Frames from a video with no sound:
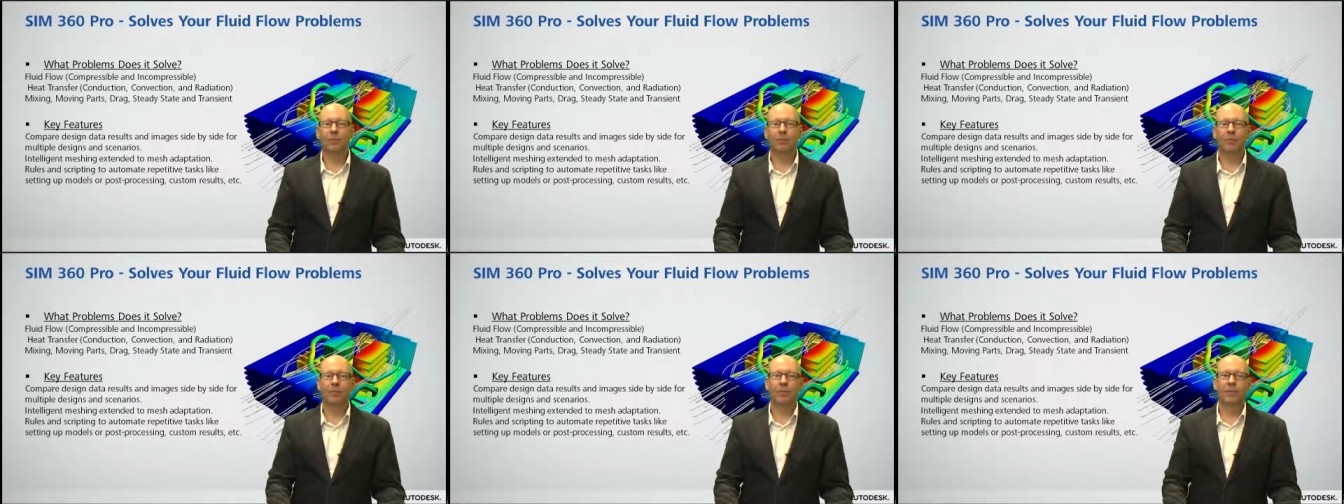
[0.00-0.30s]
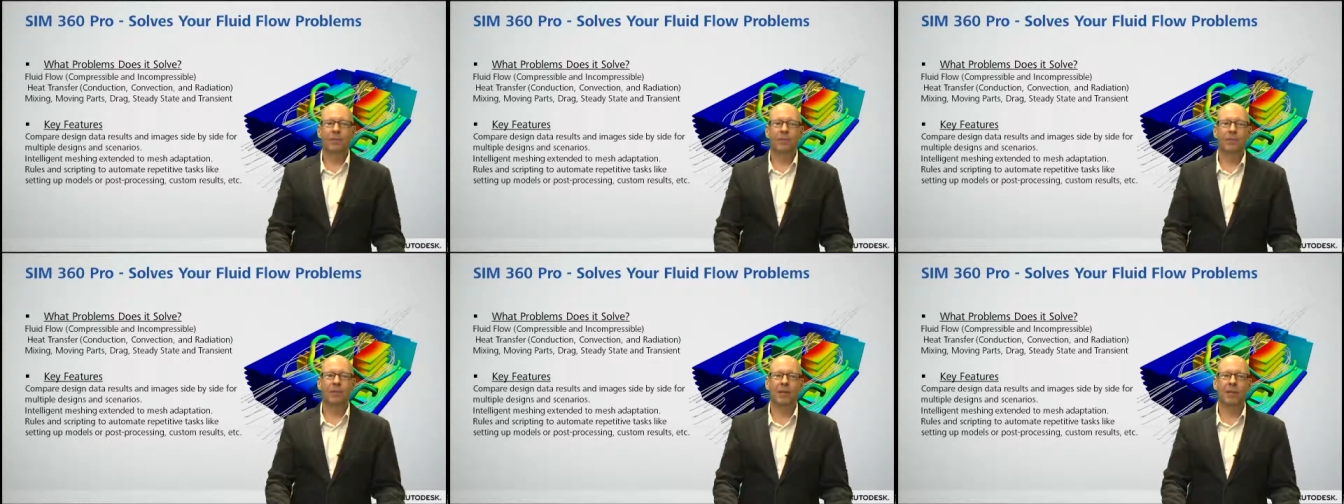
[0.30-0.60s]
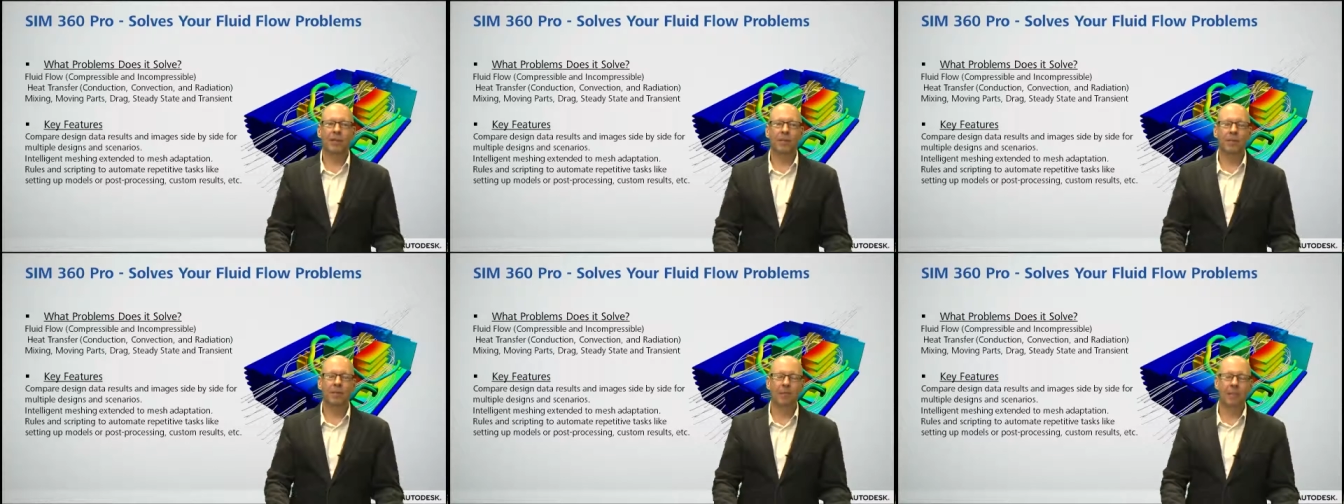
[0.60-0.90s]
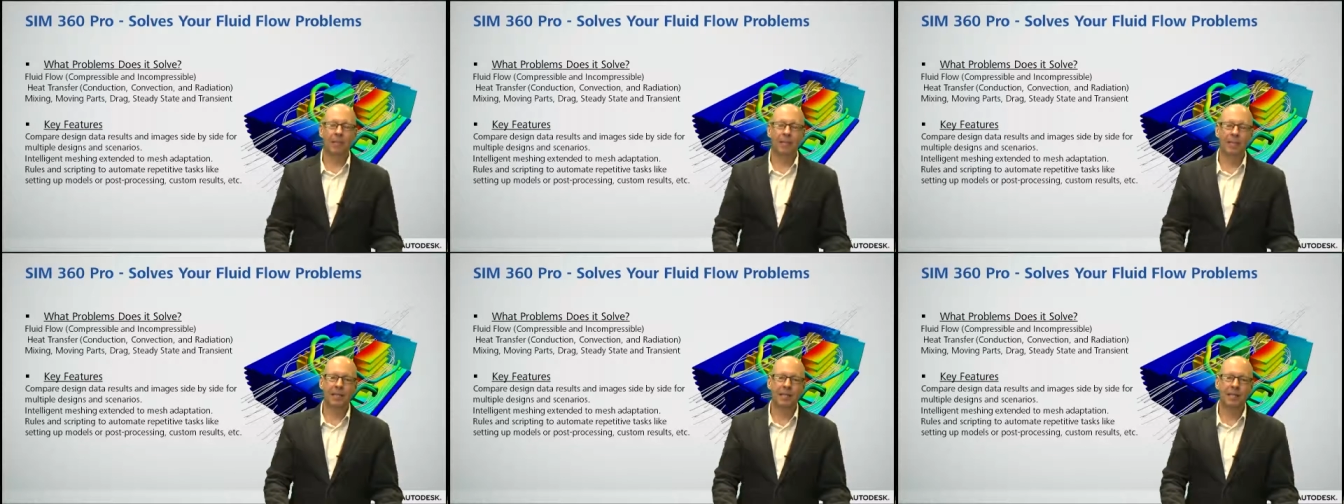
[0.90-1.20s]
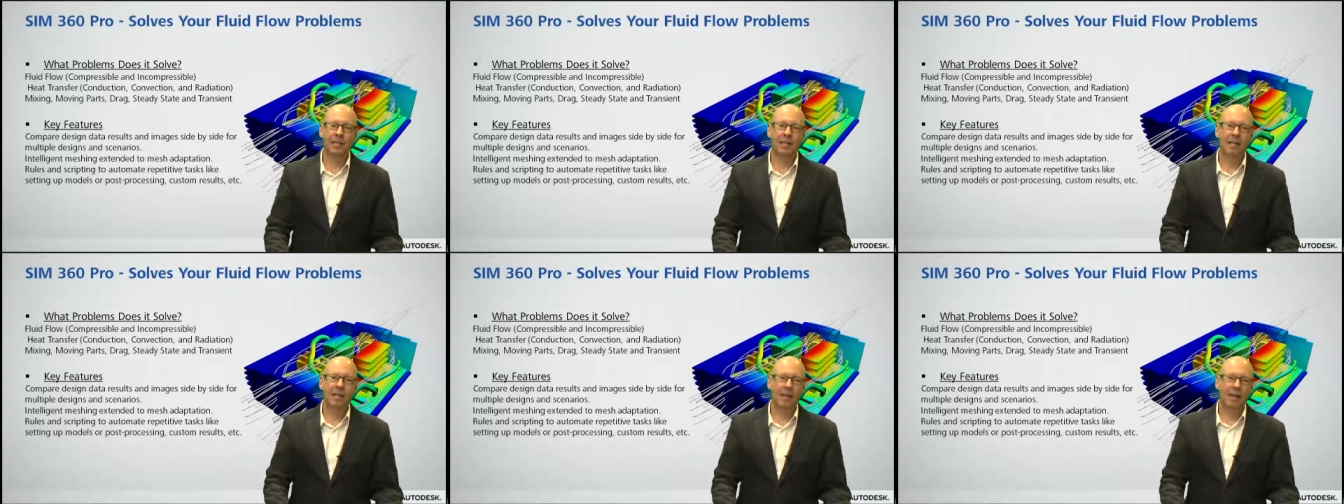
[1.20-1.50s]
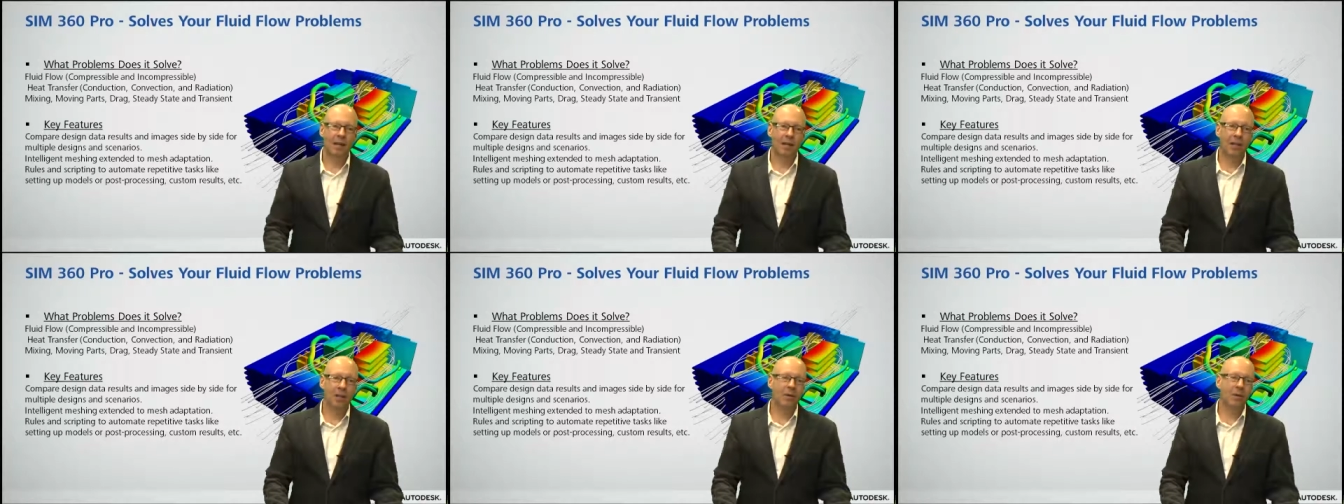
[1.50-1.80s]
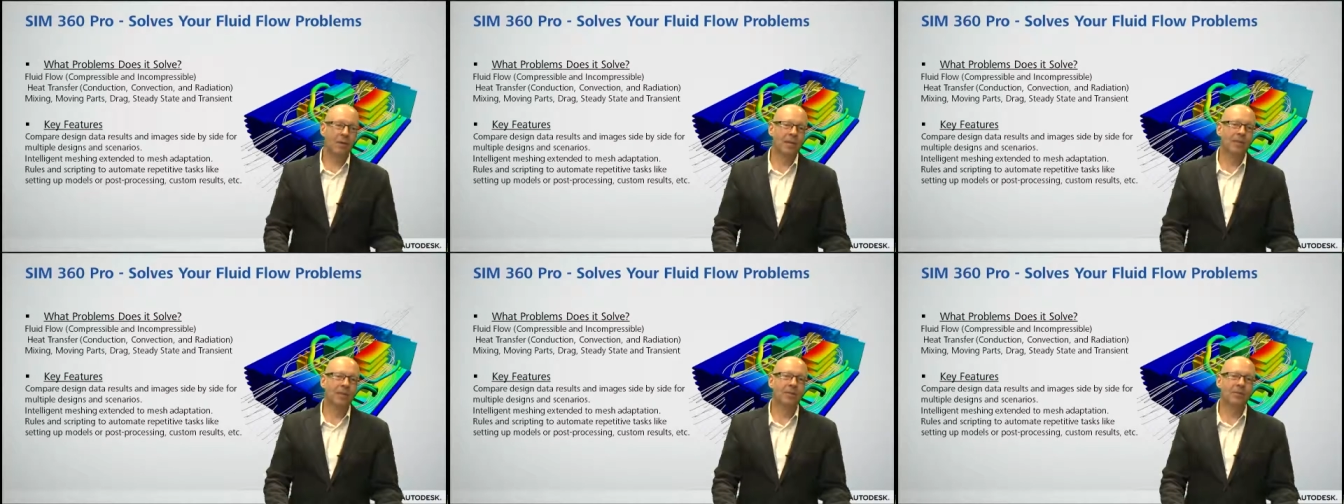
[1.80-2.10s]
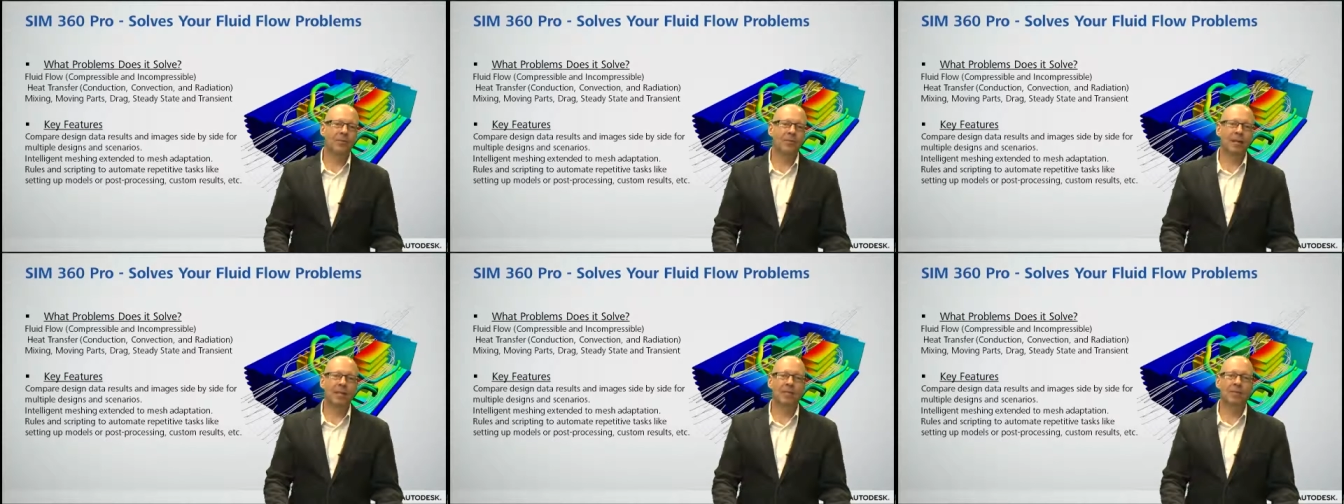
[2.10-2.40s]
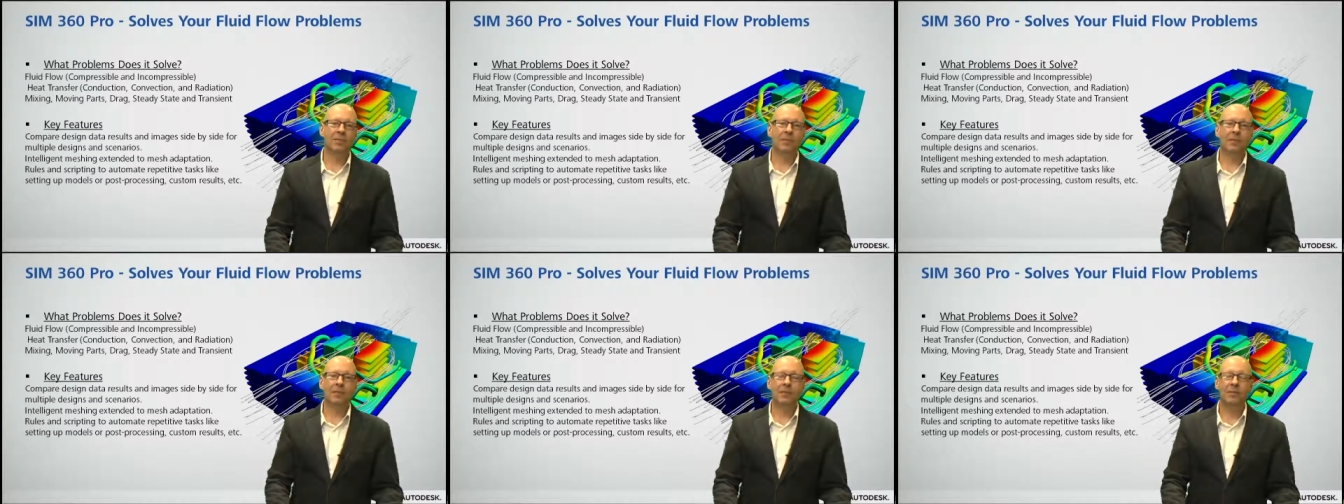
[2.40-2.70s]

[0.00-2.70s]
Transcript: fluid flow capability, along with heat transfer.